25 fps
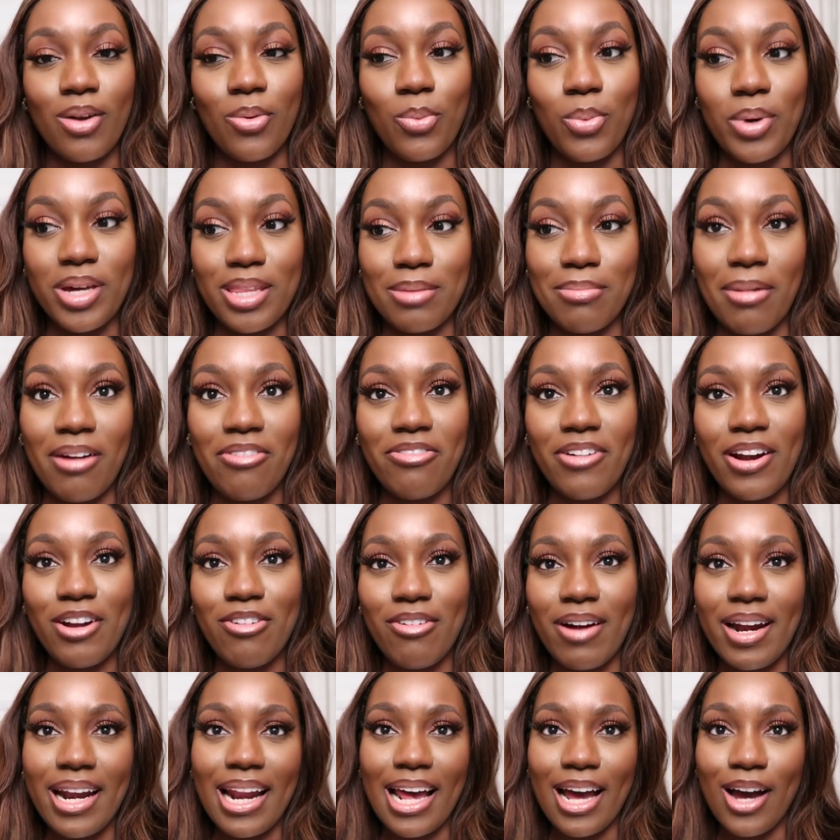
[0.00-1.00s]
with my friend
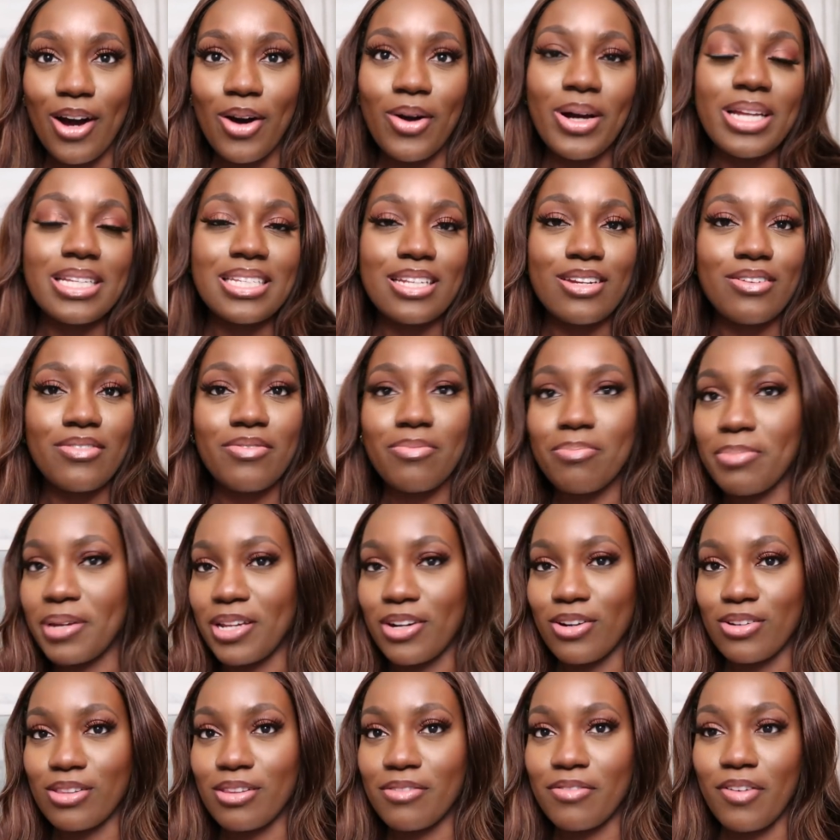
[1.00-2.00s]
right now. Instead of
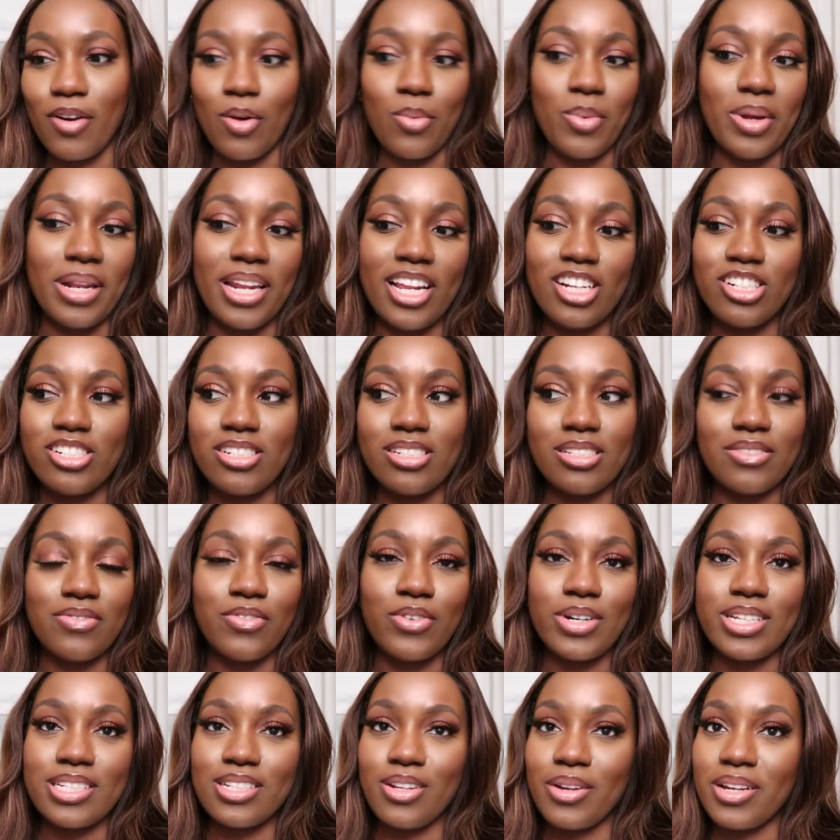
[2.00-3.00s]
being on the phone, we literally just
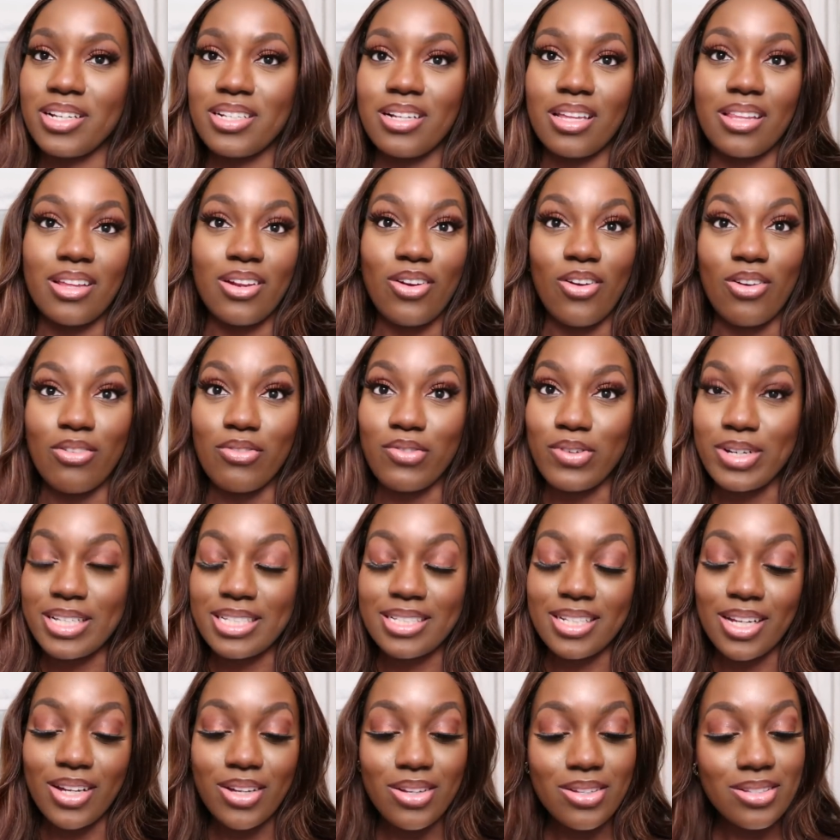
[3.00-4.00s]
voice note each other, long
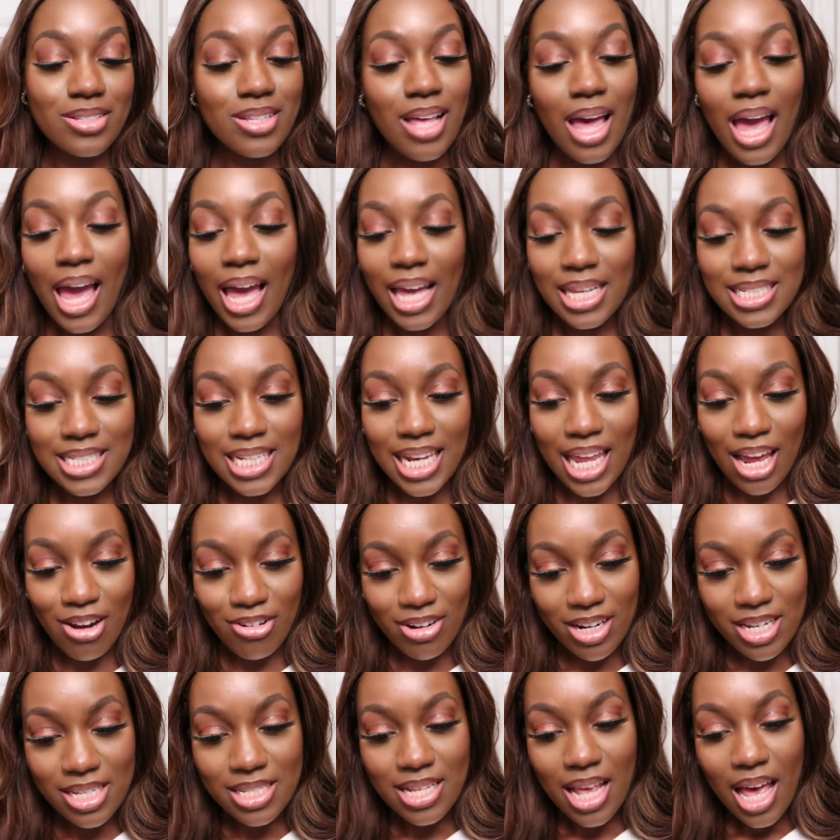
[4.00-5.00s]
voice notes. It's
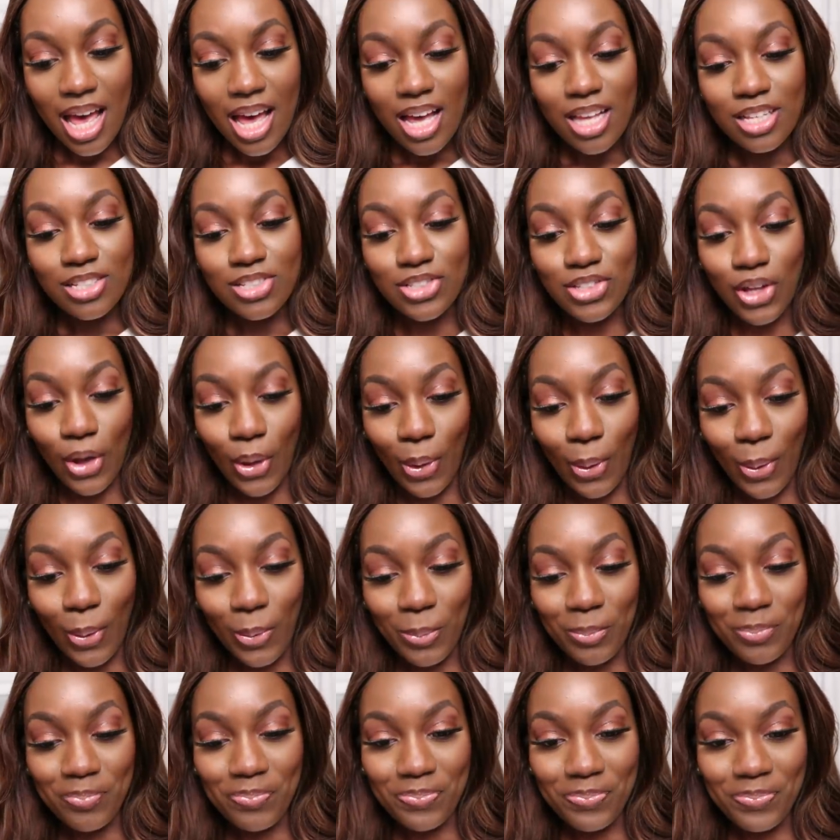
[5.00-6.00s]
hilarious. So